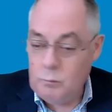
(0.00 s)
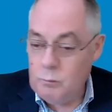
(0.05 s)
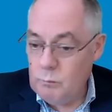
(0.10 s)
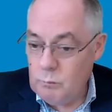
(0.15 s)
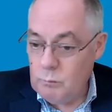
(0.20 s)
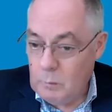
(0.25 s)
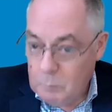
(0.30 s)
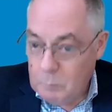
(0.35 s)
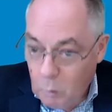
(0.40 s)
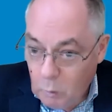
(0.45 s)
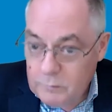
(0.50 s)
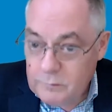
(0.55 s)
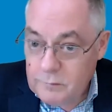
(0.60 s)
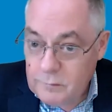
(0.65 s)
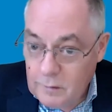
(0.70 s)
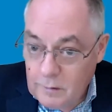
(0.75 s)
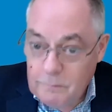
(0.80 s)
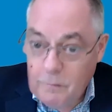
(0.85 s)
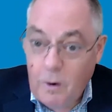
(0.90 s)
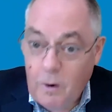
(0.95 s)
reports and
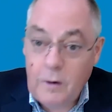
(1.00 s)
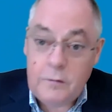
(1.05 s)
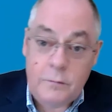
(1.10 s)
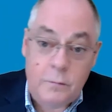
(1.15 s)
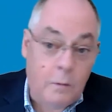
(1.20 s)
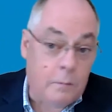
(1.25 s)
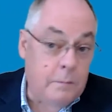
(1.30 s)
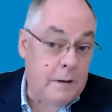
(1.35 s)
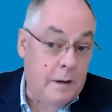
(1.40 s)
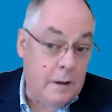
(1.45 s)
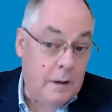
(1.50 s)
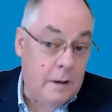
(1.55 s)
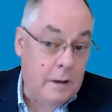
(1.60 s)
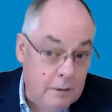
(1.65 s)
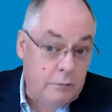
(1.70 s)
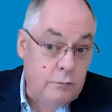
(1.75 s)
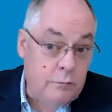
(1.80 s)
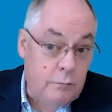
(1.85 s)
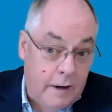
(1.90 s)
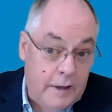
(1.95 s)
advice from the
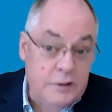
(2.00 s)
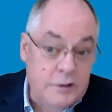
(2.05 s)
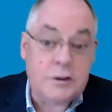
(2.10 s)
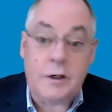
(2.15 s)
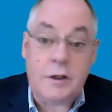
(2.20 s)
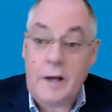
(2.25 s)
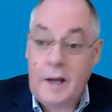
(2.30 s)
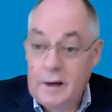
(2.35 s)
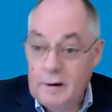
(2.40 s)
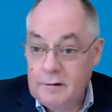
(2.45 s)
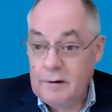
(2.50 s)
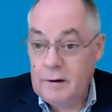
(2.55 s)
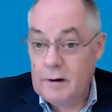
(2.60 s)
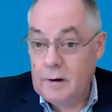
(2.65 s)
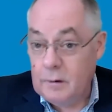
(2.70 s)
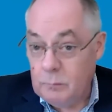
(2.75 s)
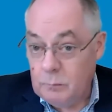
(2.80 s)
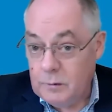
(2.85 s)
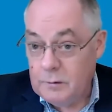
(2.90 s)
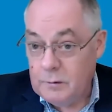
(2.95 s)
administration and
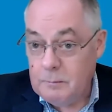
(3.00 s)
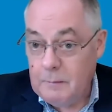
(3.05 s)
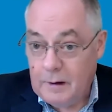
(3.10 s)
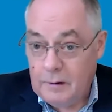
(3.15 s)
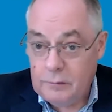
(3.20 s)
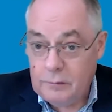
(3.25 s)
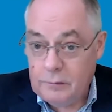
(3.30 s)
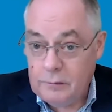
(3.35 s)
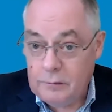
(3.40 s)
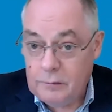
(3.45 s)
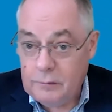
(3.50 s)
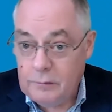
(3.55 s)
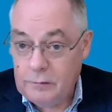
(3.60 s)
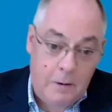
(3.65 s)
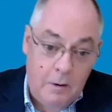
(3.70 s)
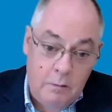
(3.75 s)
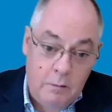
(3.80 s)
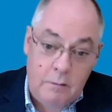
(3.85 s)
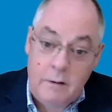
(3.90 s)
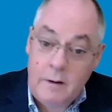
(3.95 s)
dealing with matters
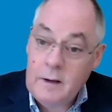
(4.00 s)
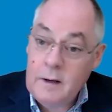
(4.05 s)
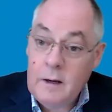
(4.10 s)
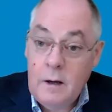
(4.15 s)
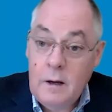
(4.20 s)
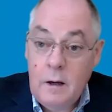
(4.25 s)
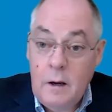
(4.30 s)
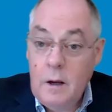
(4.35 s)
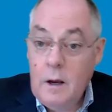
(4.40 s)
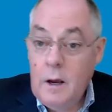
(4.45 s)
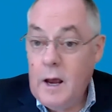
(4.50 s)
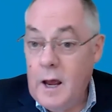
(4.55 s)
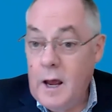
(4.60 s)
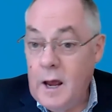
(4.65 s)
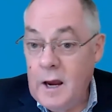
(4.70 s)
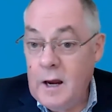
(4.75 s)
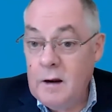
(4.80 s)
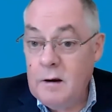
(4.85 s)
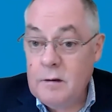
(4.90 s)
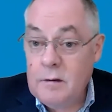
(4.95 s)
transparently,
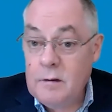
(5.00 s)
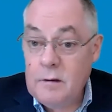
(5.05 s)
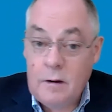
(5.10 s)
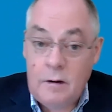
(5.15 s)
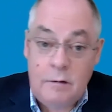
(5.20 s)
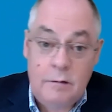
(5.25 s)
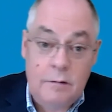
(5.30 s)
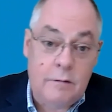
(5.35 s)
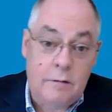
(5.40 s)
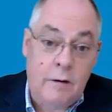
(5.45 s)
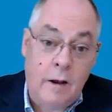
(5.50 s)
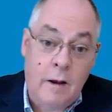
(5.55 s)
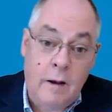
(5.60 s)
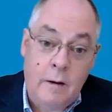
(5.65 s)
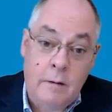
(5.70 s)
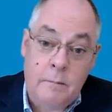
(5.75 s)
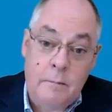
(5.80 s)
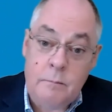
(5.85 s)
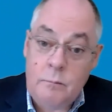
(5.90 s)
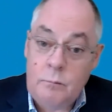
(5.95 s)
and that
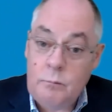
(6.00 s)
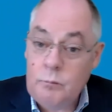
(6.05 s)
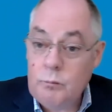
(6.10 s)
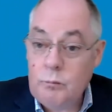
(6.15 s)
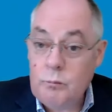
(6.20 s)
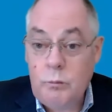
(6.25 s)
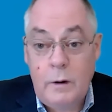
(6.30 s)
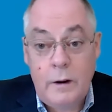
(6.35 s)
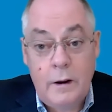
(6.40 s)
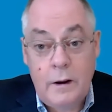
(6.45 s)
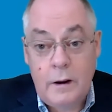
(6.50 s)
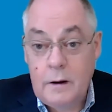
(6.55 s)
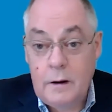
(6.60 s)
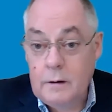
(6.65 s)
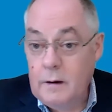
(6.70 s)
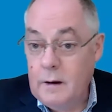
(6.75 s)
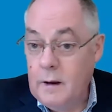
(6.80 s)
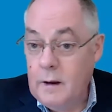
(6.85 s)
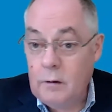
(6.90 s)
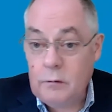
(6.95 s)
where
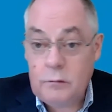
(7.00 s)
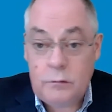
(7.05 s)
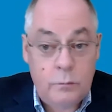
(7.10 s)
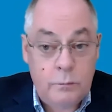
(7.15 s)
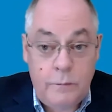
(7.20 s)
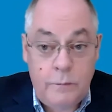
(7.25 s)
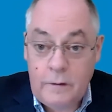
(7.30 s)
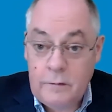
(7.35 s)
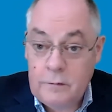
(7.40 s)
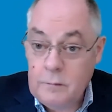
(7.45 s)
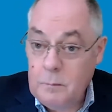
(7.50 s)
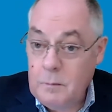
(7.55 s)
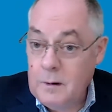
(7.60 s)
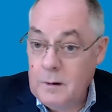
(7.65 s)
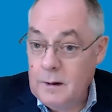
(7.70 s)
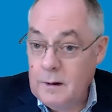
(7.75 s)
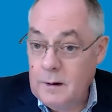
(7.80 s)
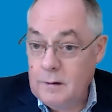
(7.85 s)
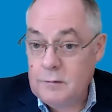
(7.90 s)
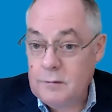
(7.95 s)
council funds are
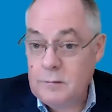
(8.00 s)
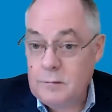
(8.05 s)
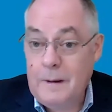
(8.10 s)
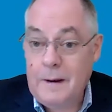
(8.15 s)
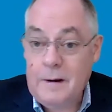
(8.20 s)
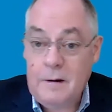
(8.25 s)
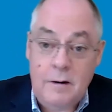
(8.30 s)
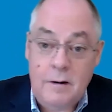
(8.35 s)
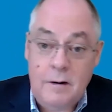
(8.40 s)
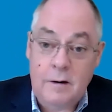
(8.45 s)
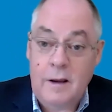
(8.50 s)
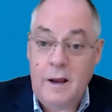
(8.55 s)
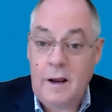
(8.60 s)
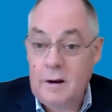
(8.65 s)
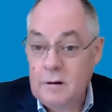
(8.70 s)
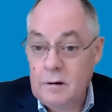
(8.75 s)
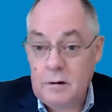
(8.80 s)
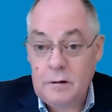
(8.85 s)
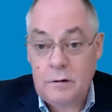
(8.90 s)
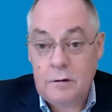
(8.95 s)
being expended, again,
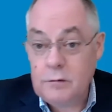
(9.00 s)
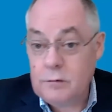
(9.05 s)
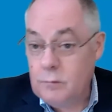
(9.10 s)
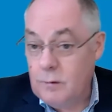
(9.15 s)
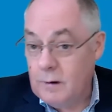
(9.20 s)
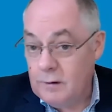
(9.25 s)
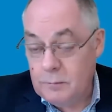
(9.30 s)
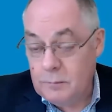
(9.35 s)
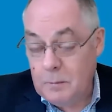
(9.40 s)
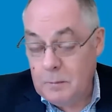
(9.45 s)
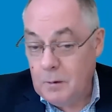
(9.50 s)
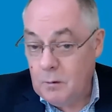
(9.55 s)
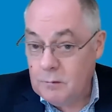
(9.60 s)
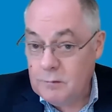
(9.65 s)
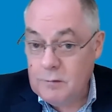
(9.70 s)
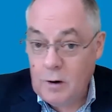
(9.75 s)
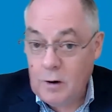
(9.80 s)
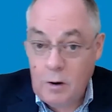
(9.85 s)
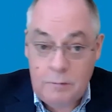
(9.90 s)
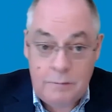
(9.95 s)
that there's
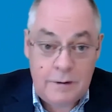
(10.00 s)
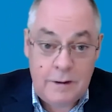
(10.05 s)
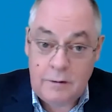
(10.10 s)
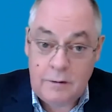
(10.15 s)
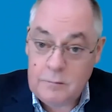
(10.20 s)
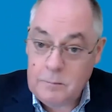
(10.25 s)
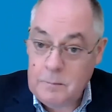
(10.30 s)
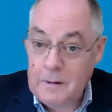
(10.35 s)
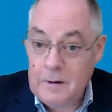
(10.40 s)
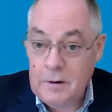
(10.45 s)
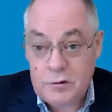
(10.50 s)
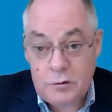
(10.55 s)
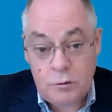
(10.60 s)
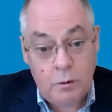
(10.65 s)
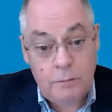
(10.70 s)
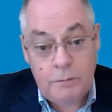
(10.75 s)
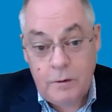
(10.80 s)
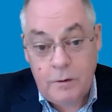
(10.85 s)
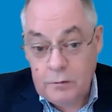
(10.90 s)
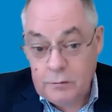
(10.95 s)
transparency over the expenditure
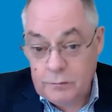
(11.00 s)
of those